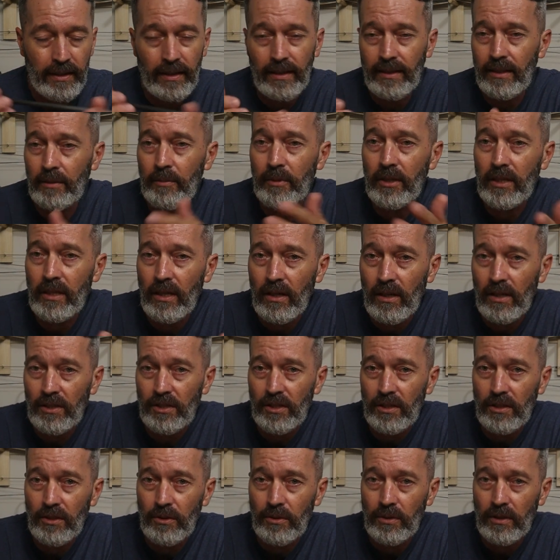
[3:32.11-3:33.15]
Now let me
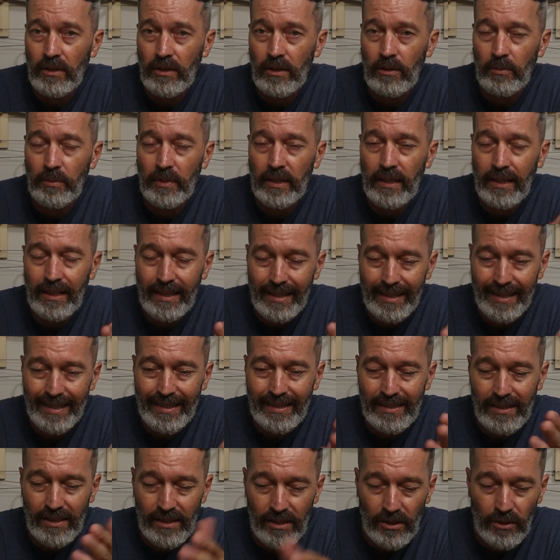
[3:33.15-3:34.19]
caution you a little bit
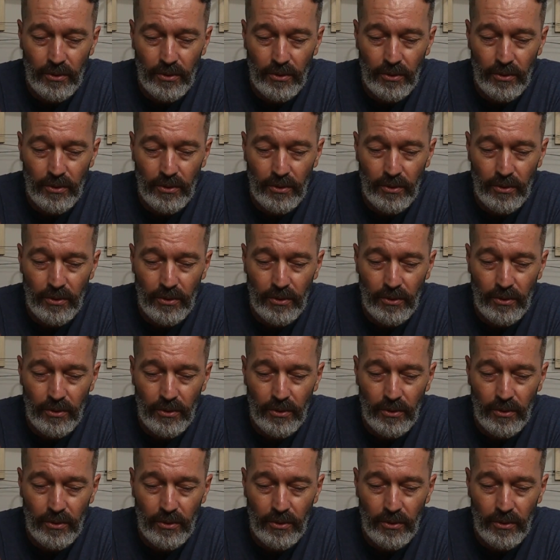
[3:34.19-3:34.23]
against